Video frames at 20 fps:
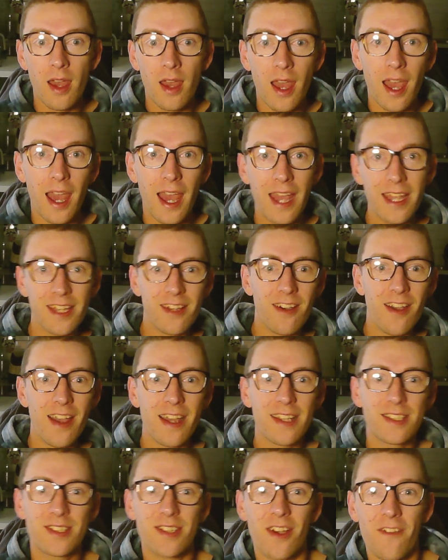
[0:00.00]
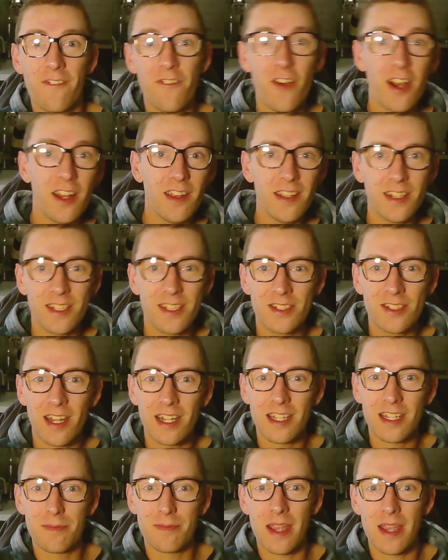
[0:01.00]
Hey guys, I finally decided to
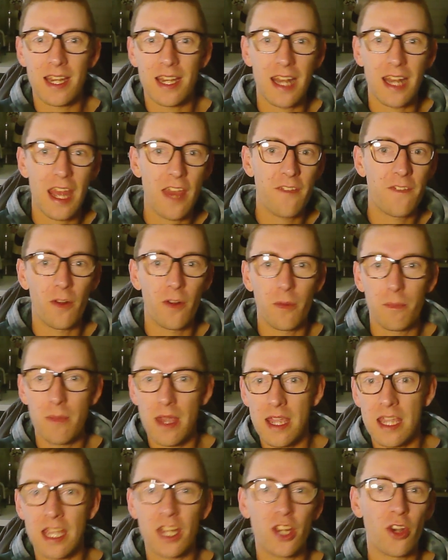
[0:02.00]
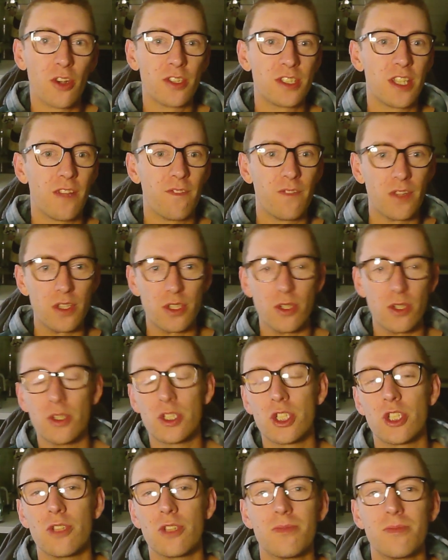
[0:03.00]
make an effort on making content for
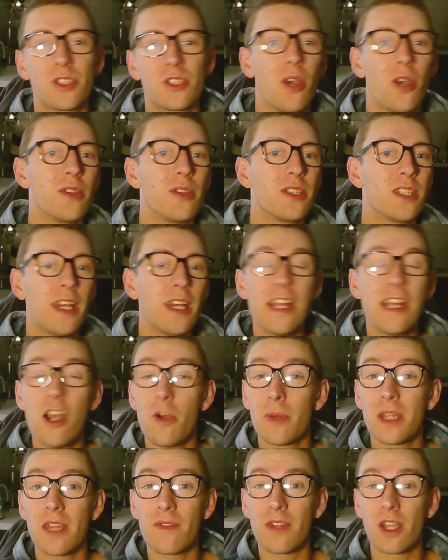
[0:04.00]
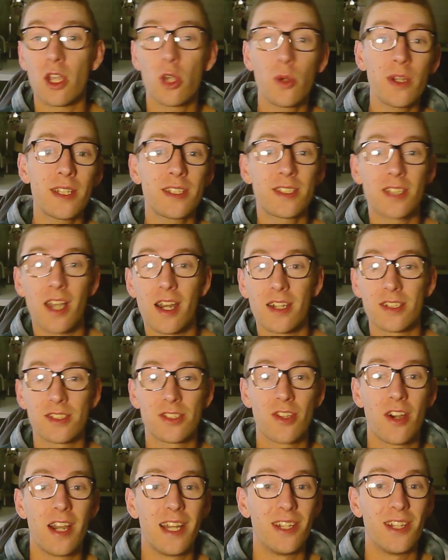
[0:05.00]
YouTube, so today I'll be giving a quick starter's
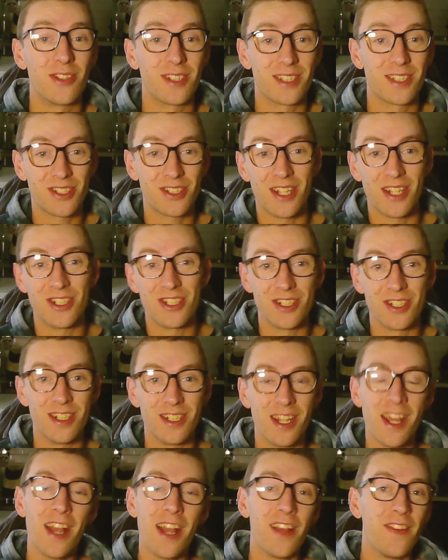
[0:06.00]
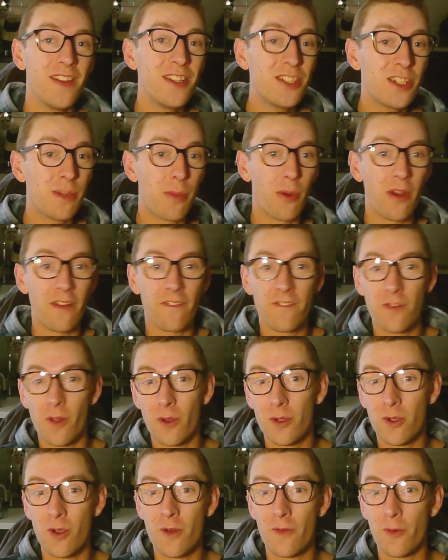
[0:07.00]
guide on Ascension. This your boy
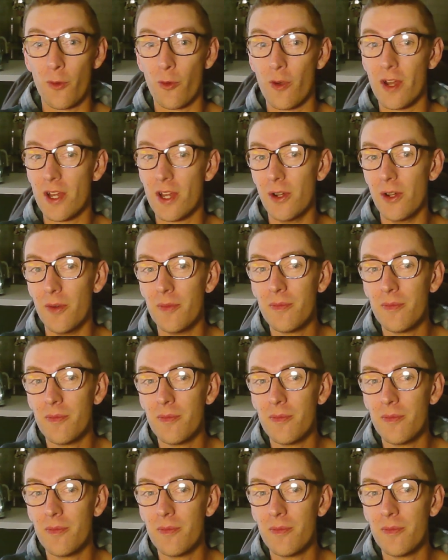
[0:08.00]
Floku for real.